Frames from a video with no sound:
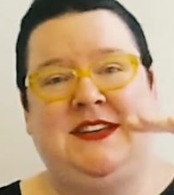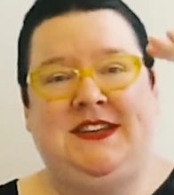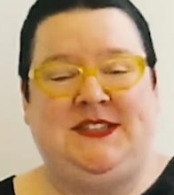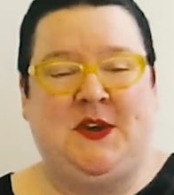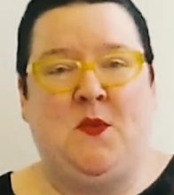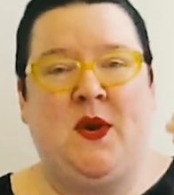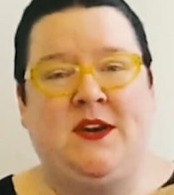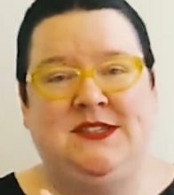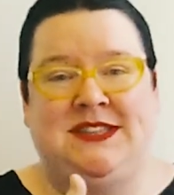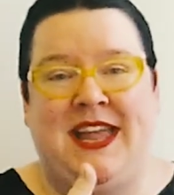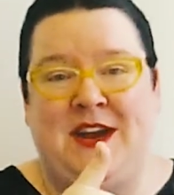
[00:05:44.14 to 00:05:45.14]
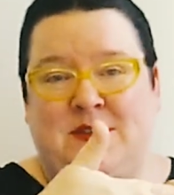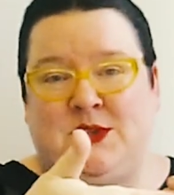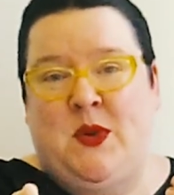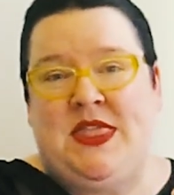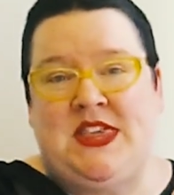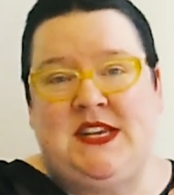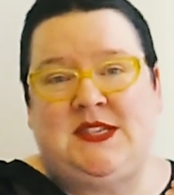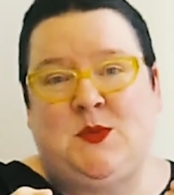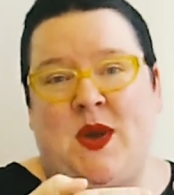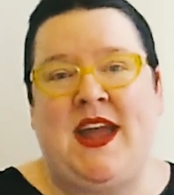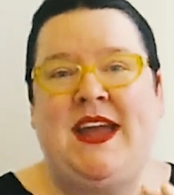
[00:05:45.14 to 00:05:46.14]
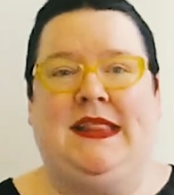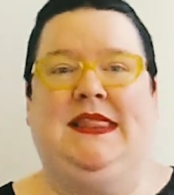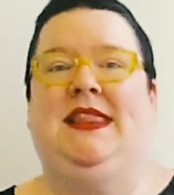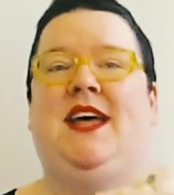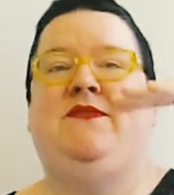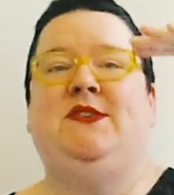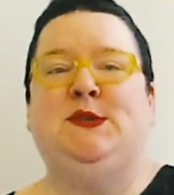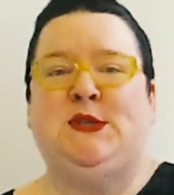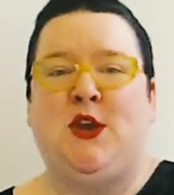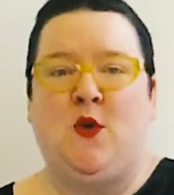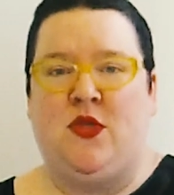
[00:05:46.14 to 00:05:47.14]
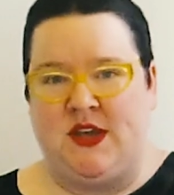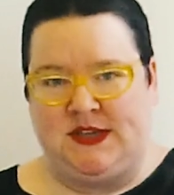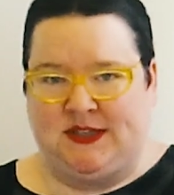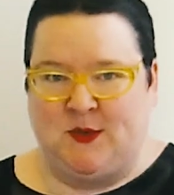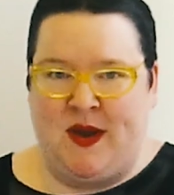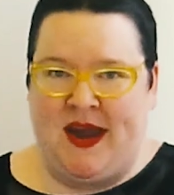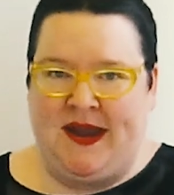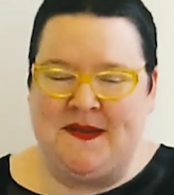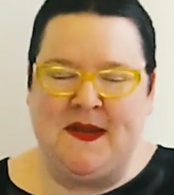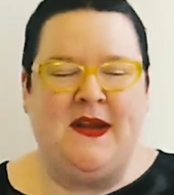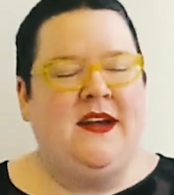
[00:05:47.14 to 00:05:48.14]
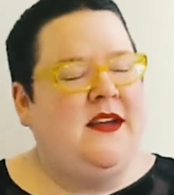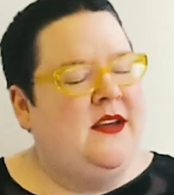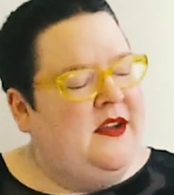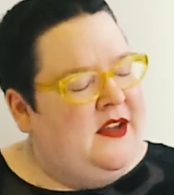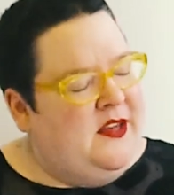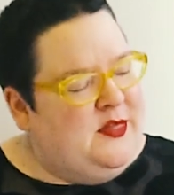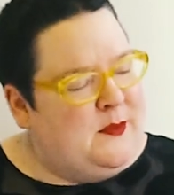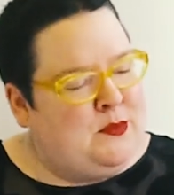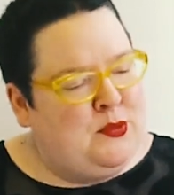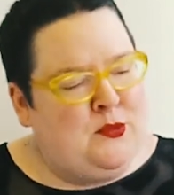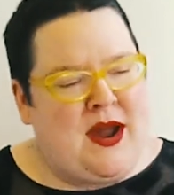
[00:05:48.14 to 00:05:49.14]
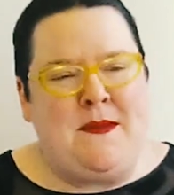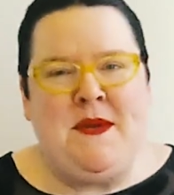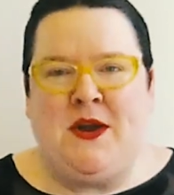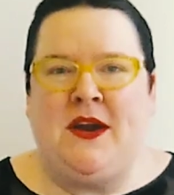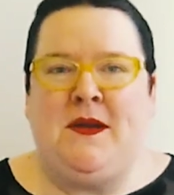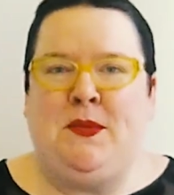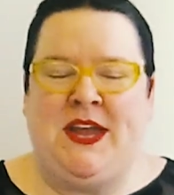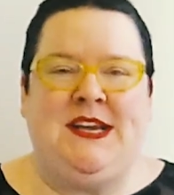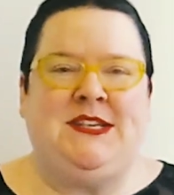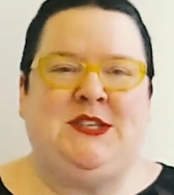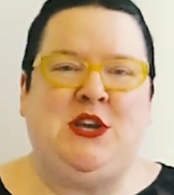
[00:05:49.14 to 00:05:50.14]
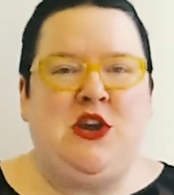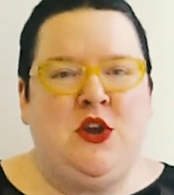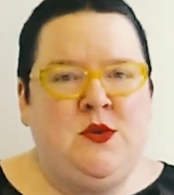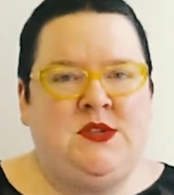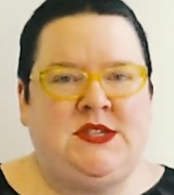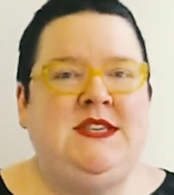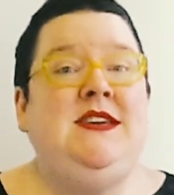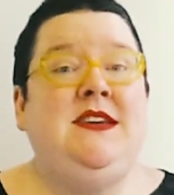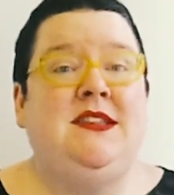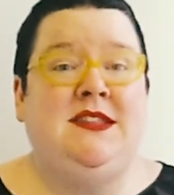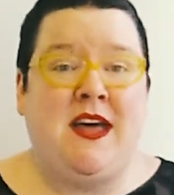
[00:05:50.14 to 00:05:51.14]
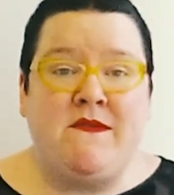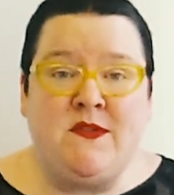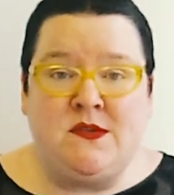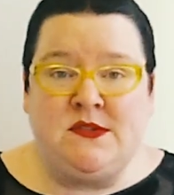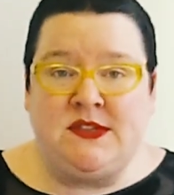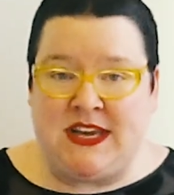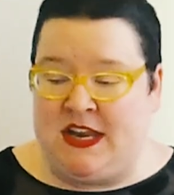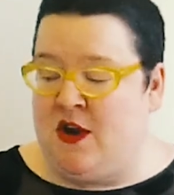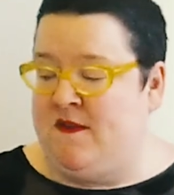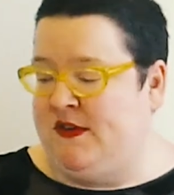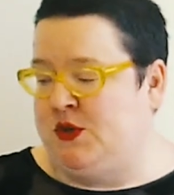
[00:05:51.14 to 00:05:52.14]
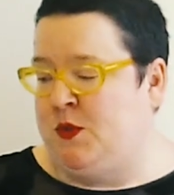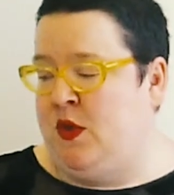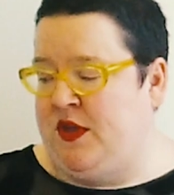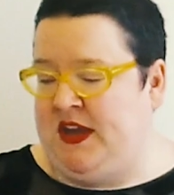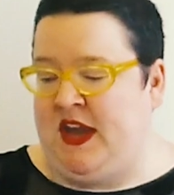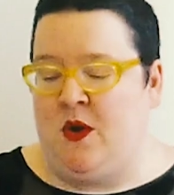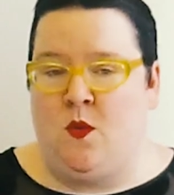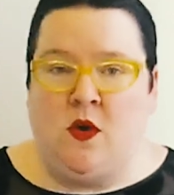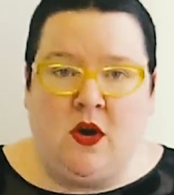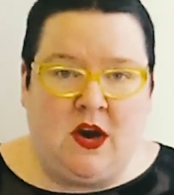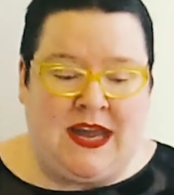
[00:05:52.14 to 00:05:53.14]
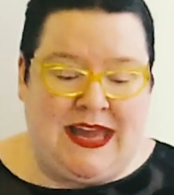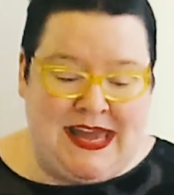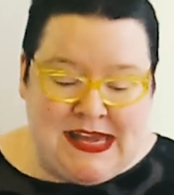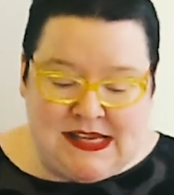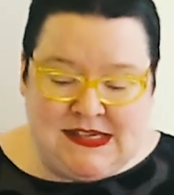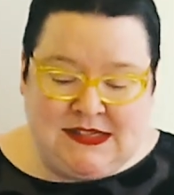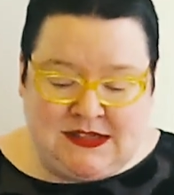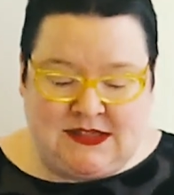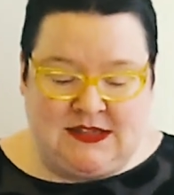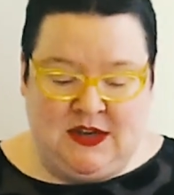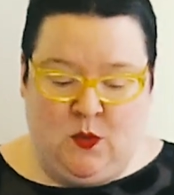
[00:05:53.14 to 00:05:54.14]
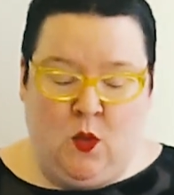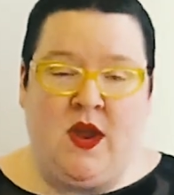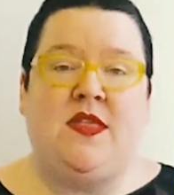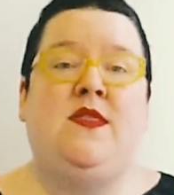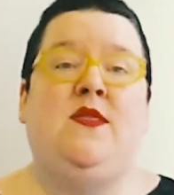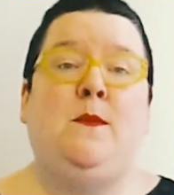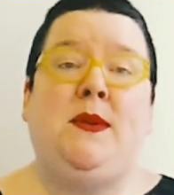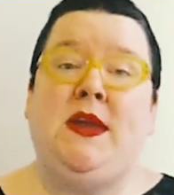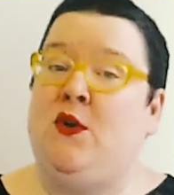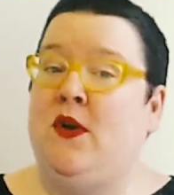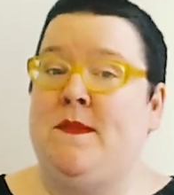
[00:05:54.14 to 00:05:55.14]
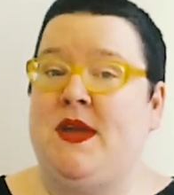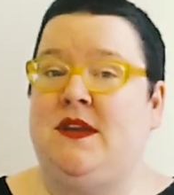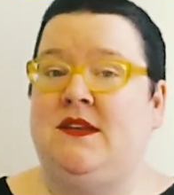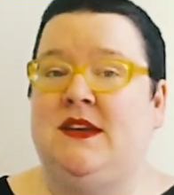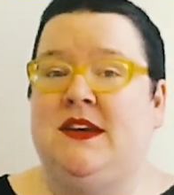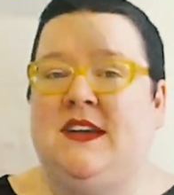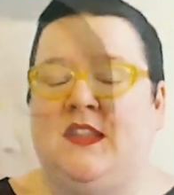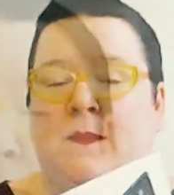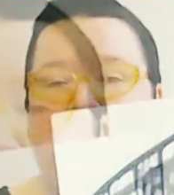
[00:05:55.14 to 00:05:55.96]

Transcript: So whereas layers went this way, levels go this way. The primary place you see levels in our visual thinking work is with the pyramid. The